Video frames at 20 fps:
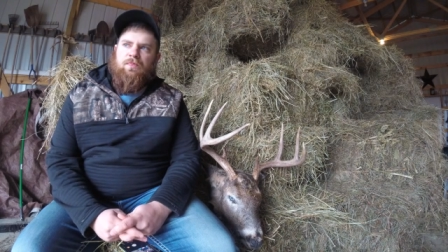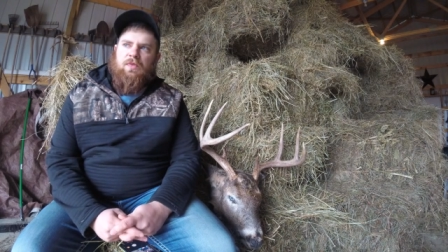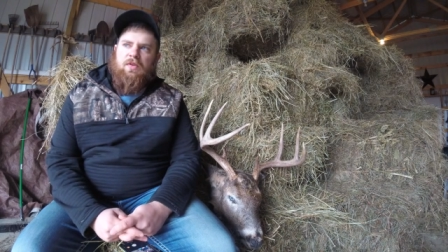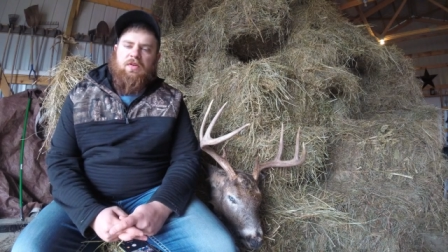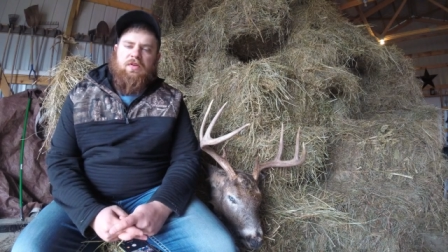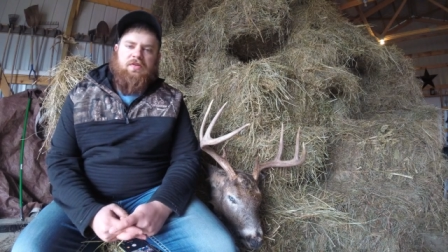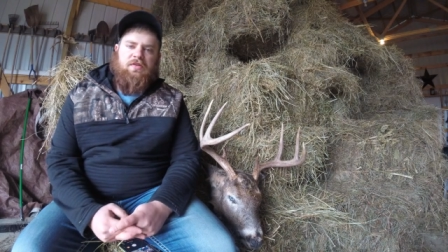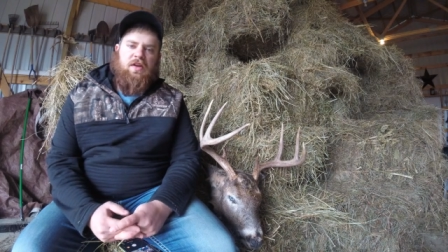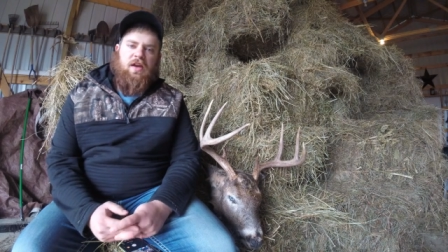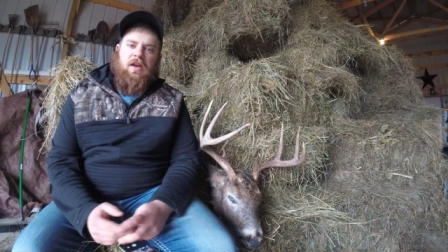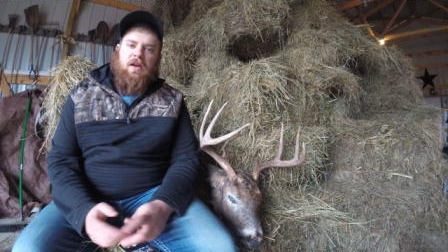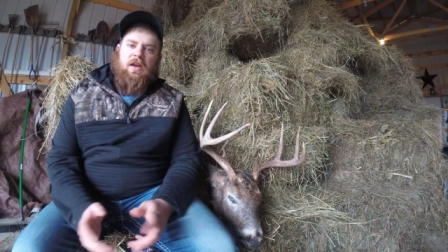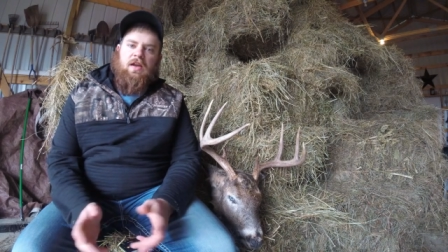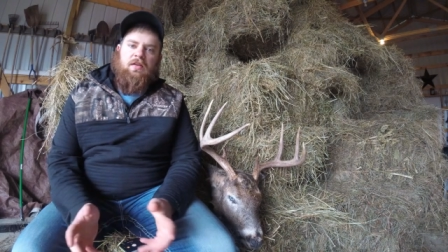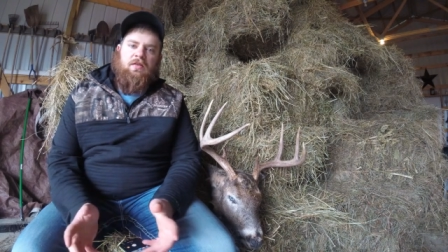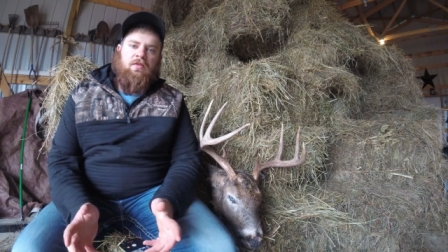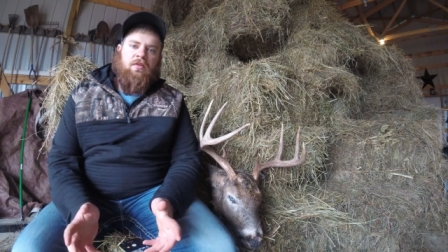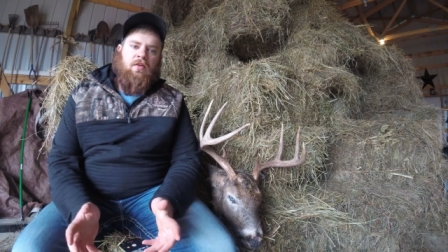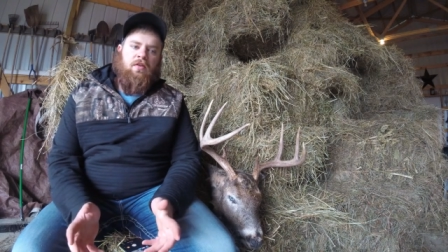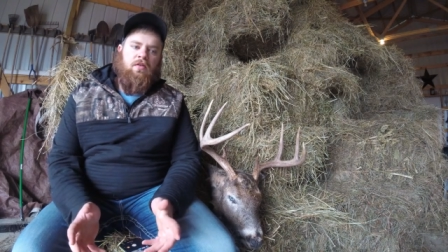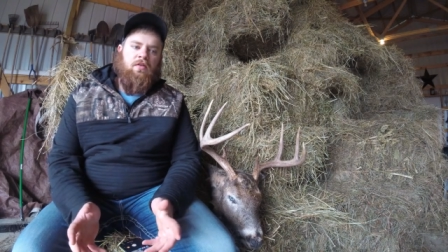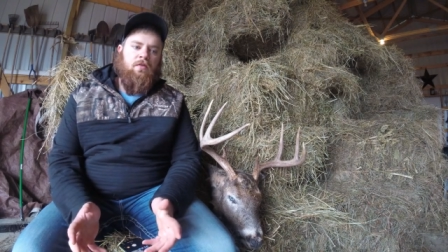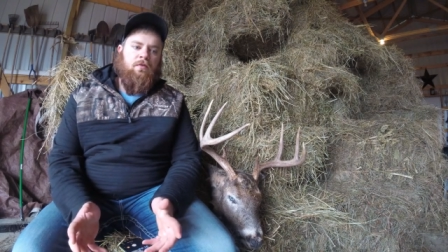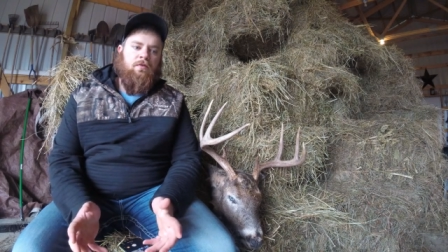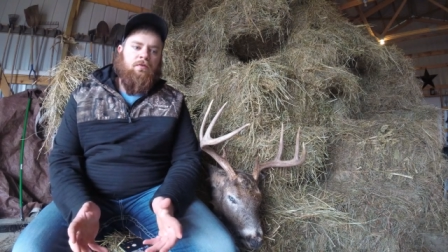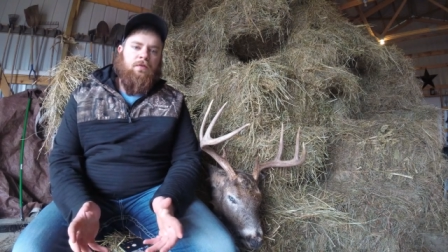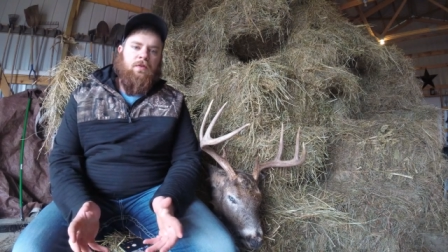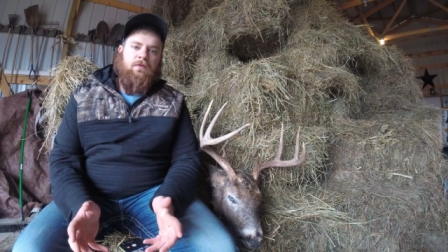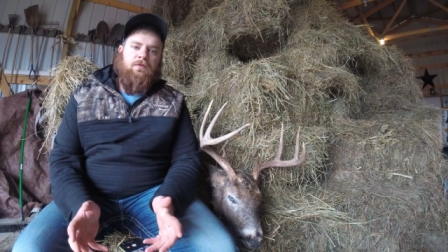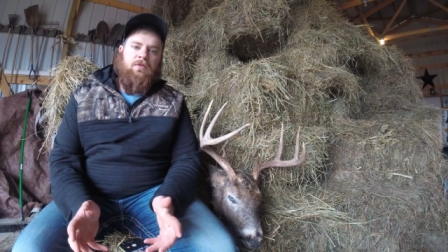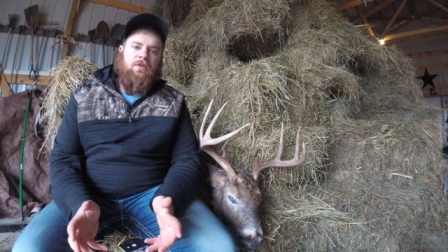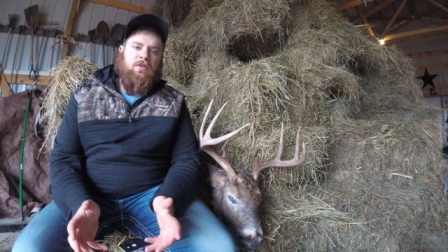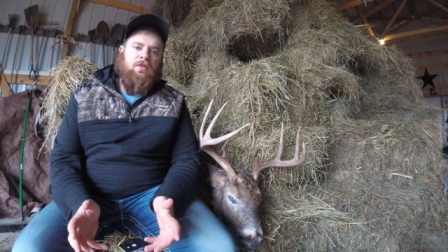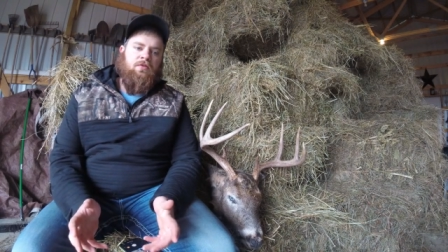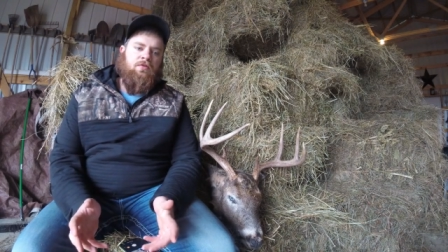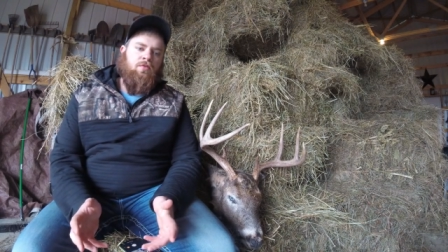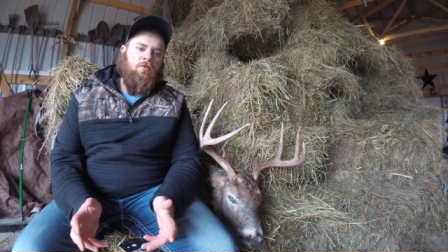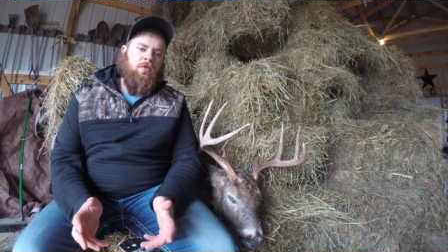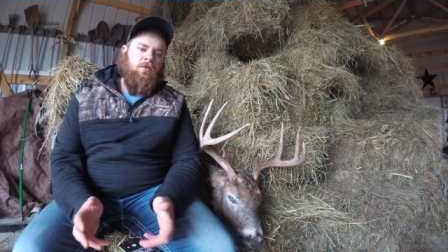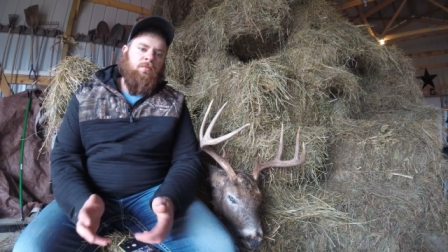because I had another
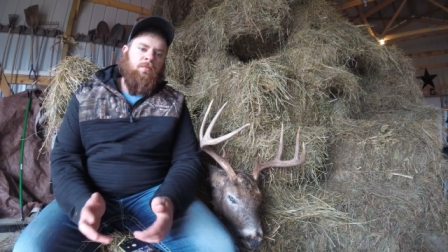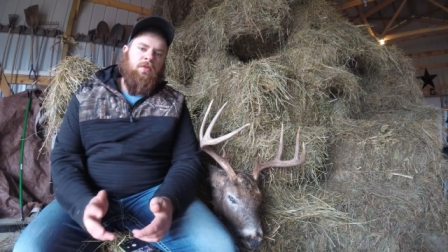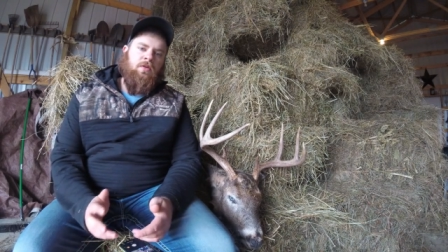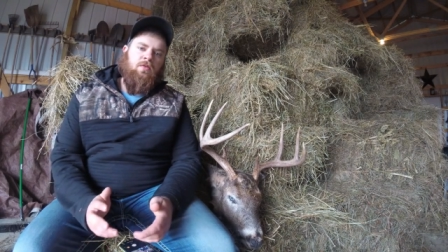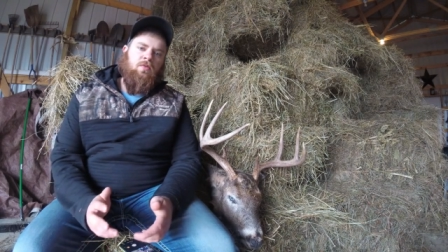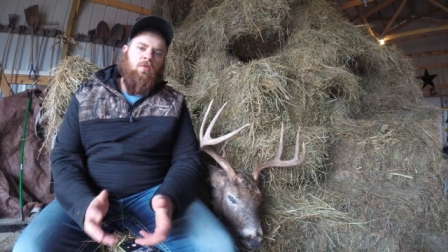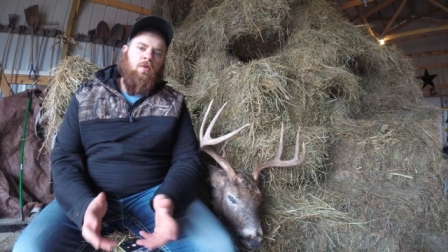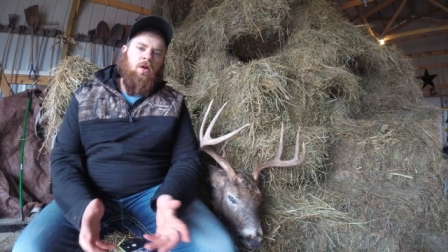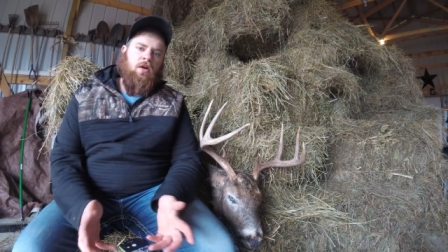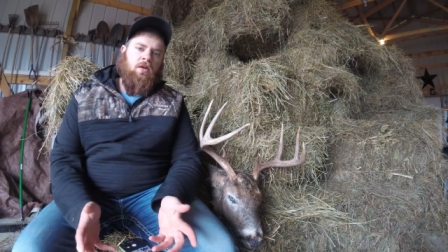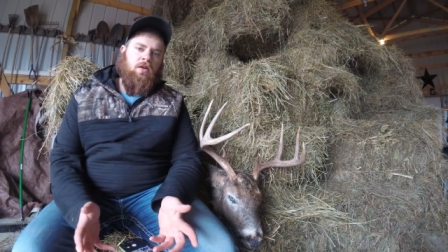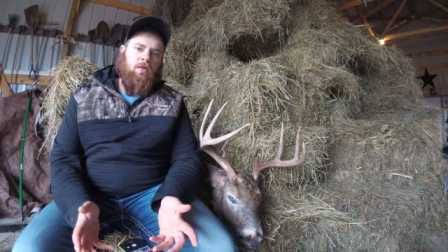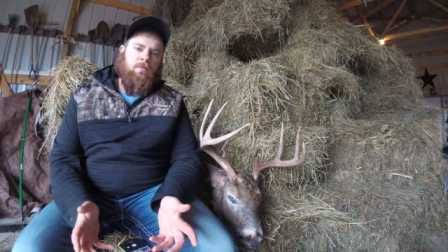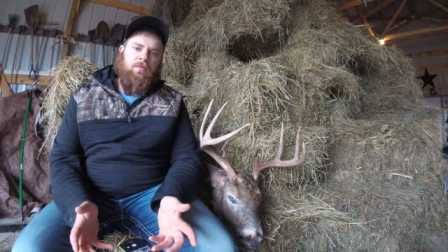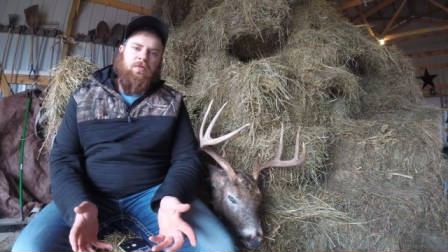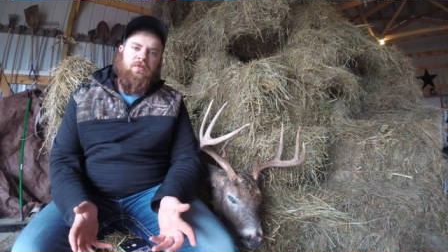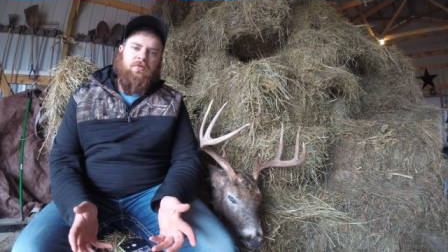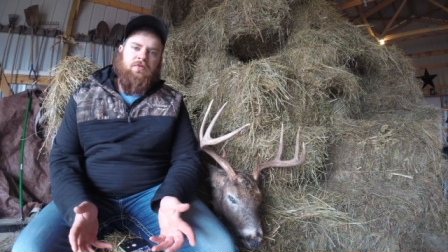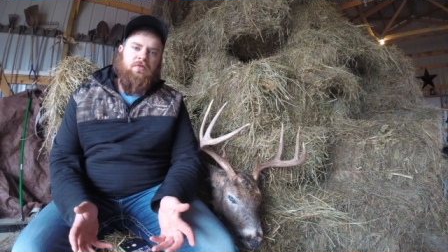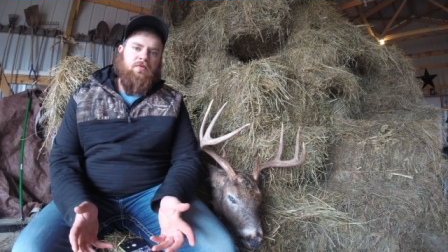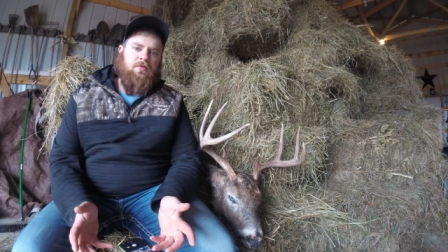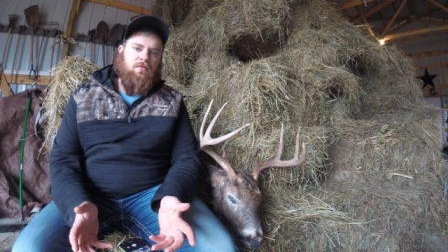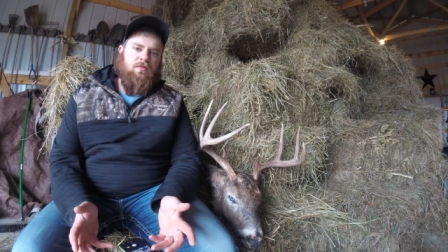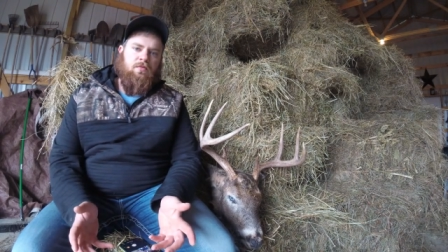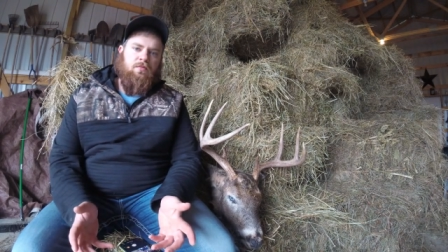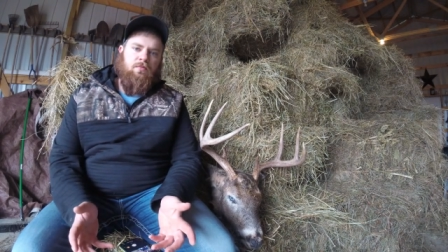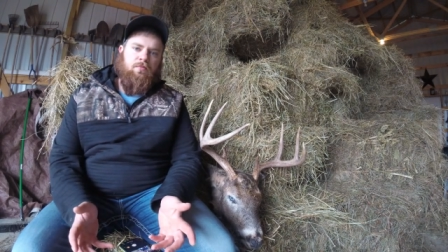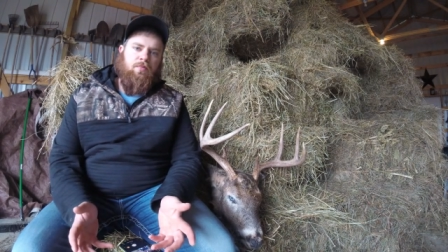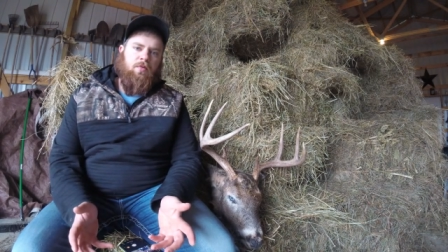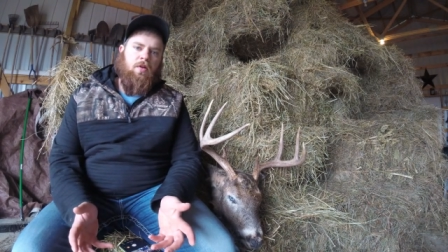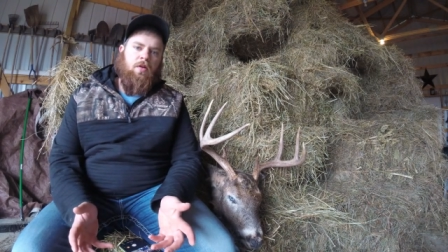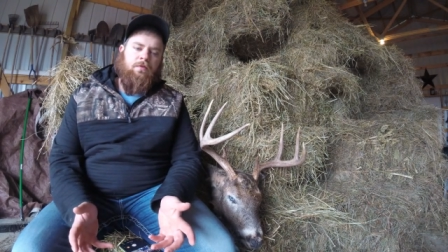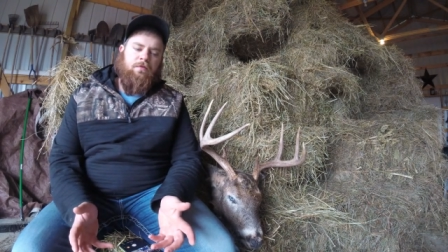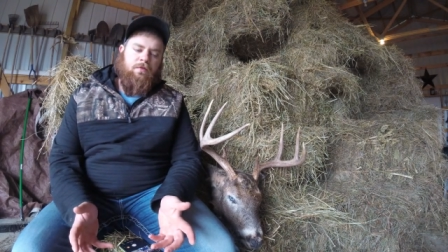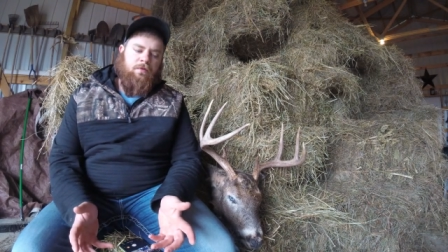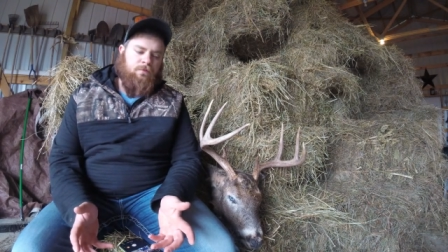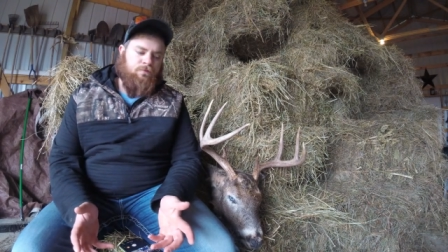15, 20 minute walk up this bluff.